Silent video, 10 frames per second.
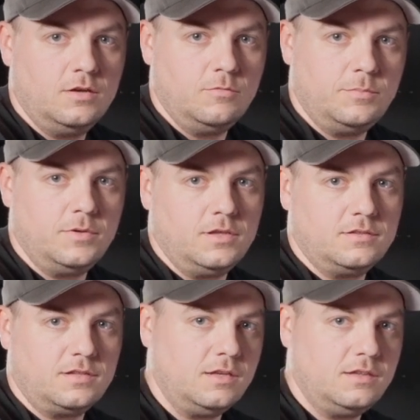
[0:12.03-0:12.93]
We've been
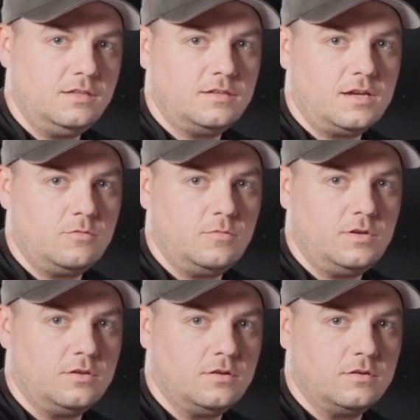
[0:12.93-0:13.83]
sending these out
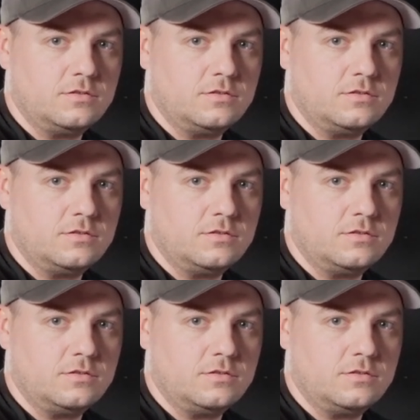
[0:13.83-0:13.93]
with our